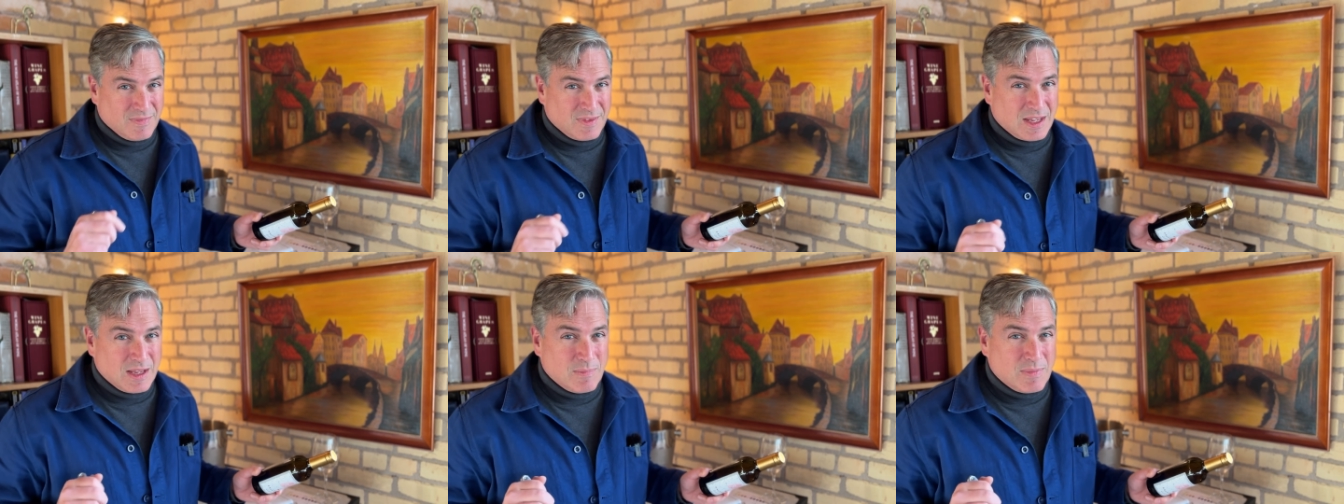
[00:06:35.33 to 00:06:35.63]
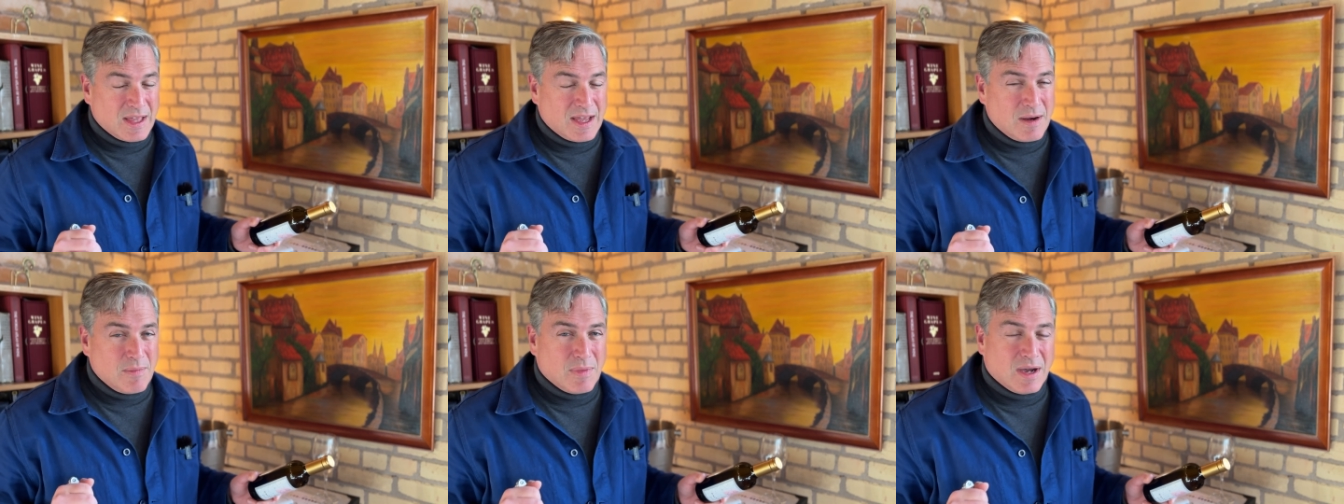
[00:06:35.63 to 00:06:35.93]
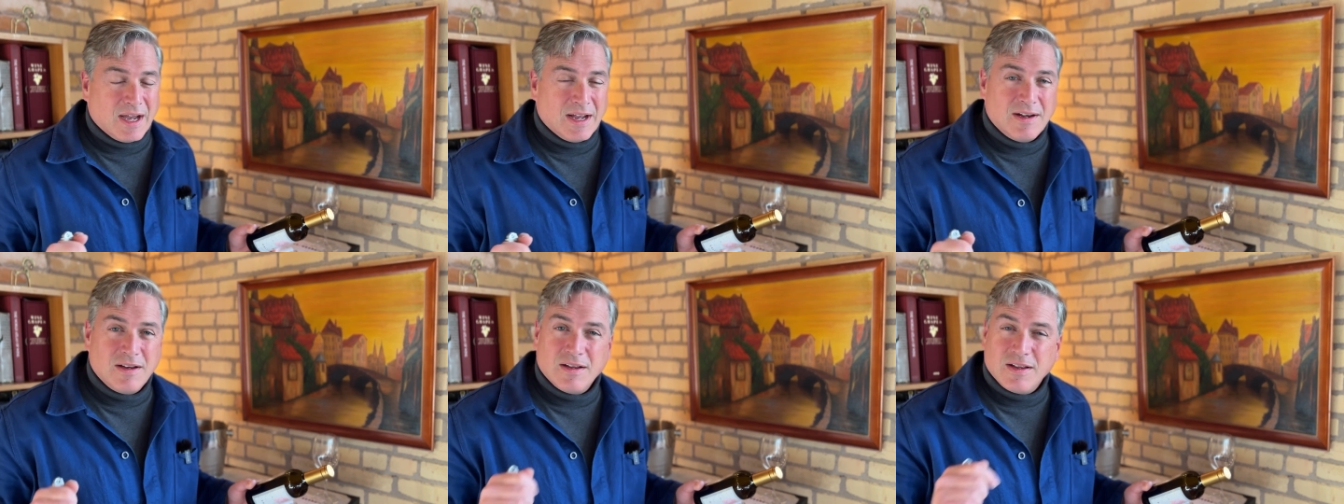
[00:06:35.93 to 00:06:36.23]
Keep that in
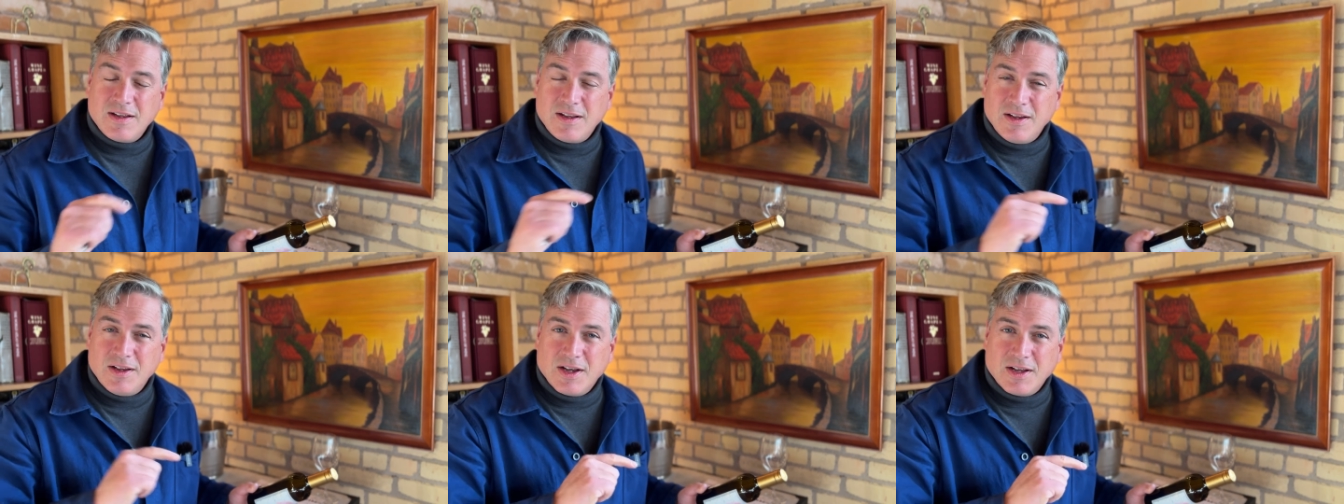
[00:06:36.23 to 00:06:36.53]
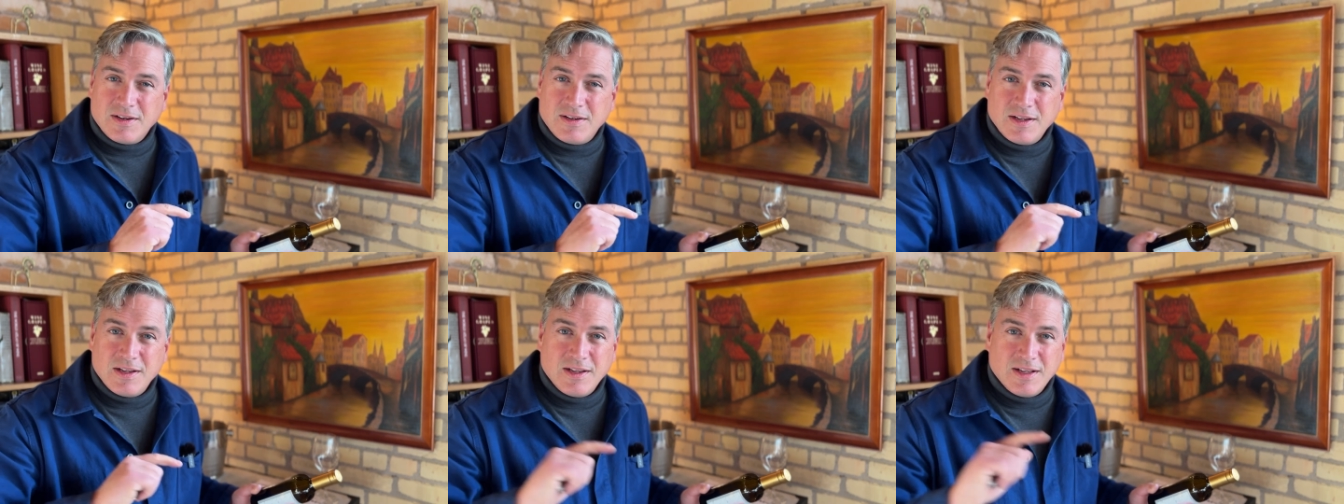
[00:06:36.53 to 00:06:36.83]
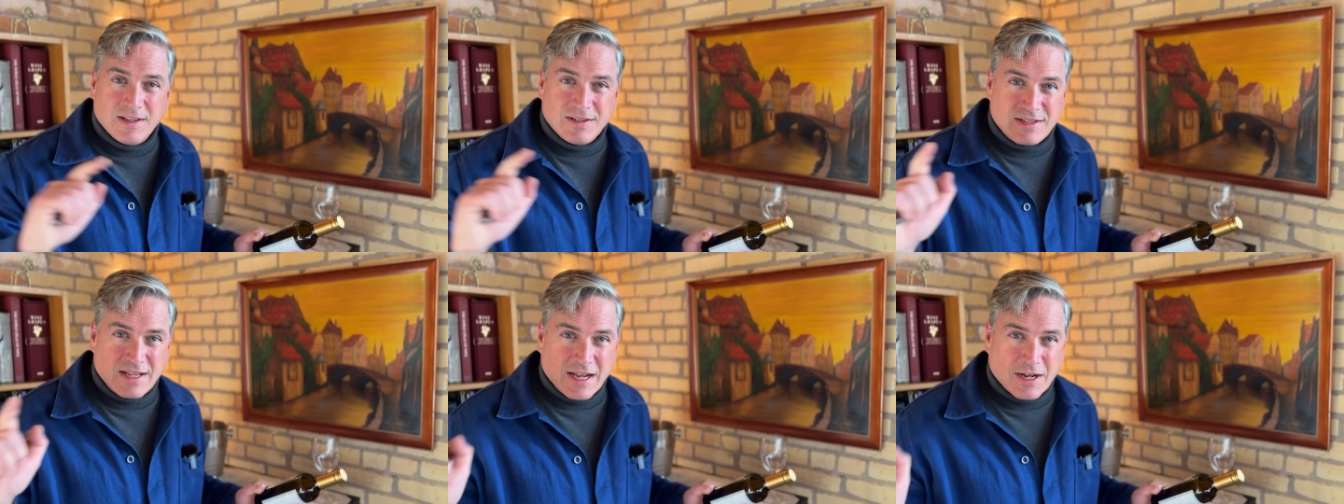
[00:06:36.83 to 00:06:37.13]
mind. Chianti
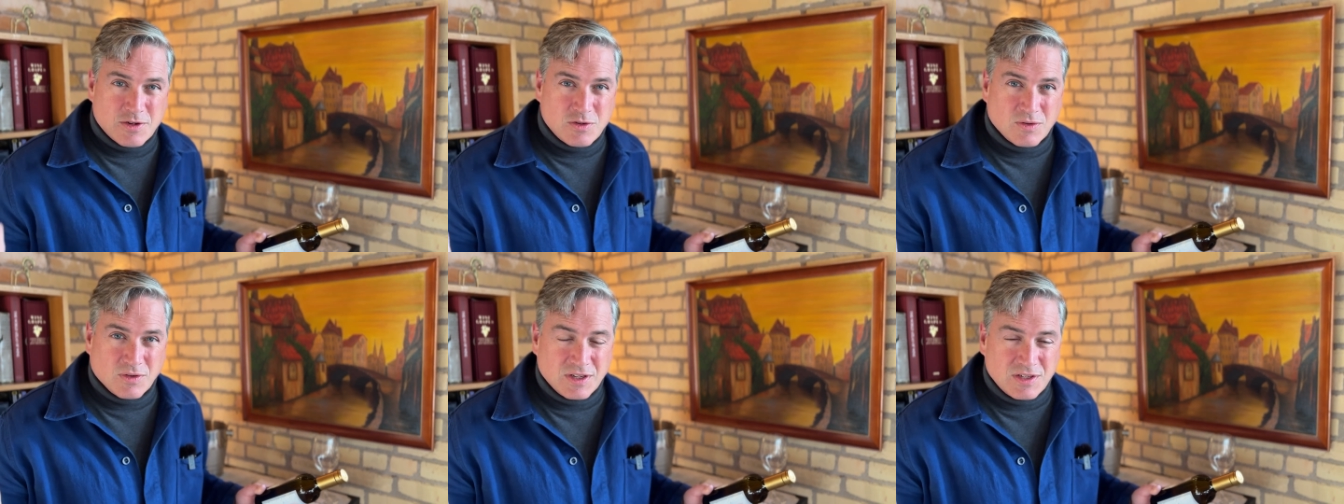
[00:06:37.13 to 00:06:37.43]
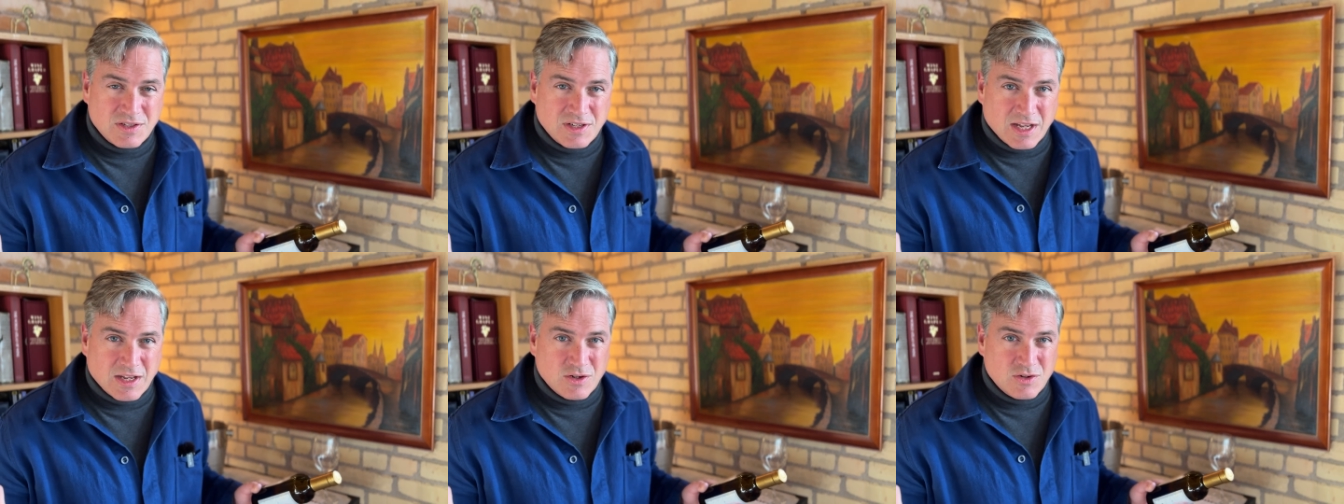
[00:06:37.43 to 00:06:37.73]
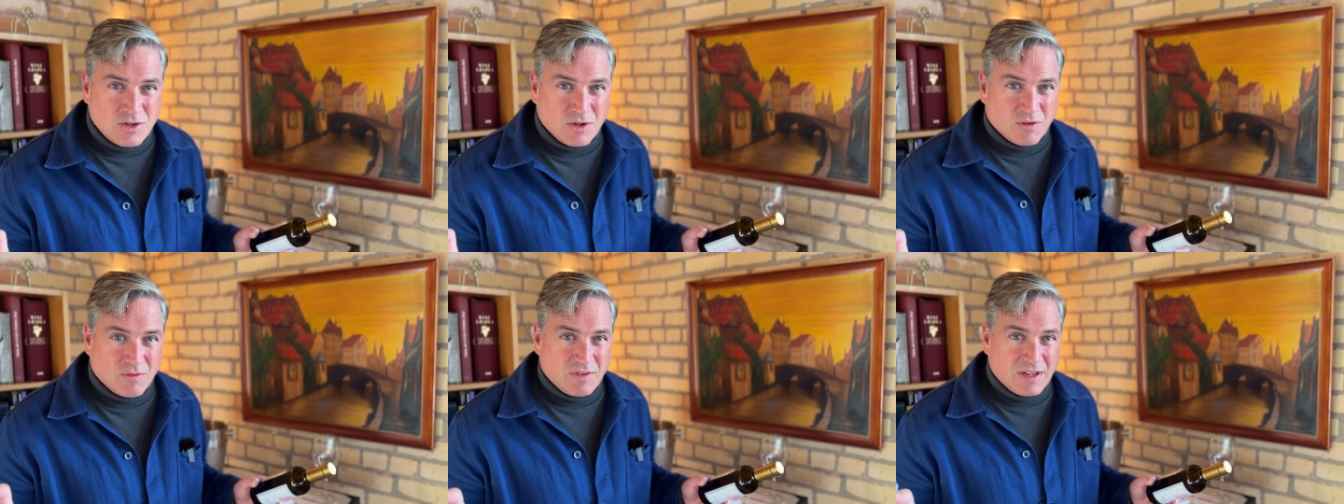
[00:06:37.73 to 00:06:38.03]
is actually
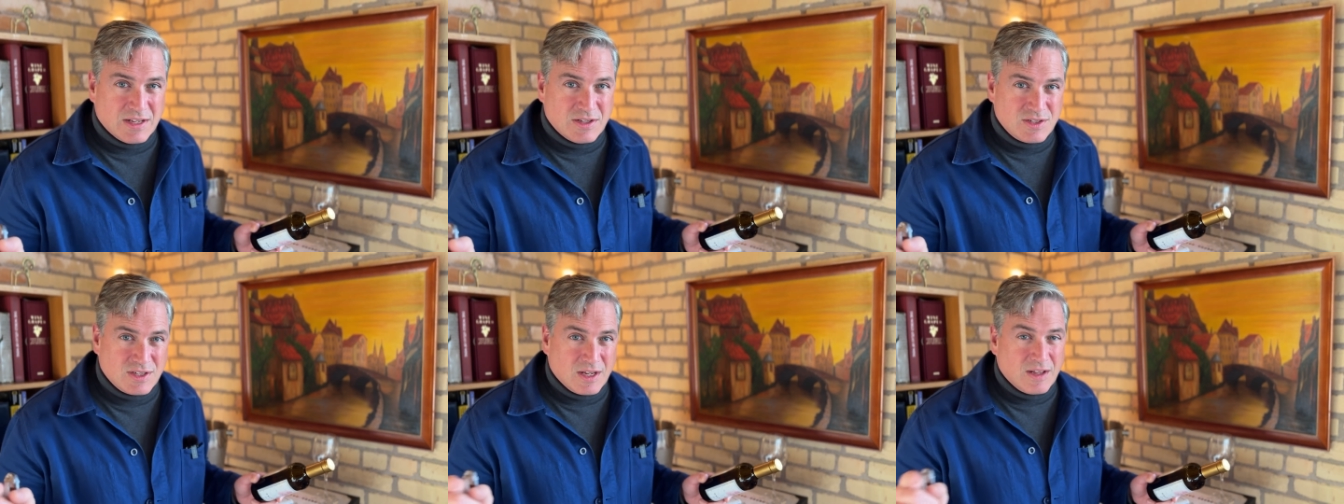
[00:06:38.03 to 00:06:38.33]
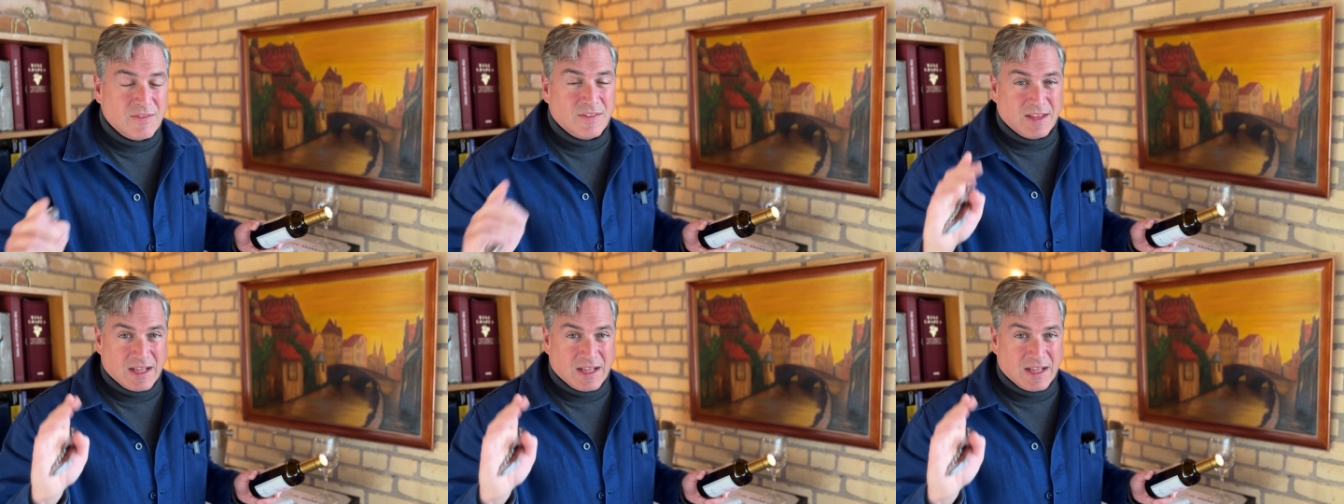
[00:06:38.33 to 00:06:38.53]
Sangiovese.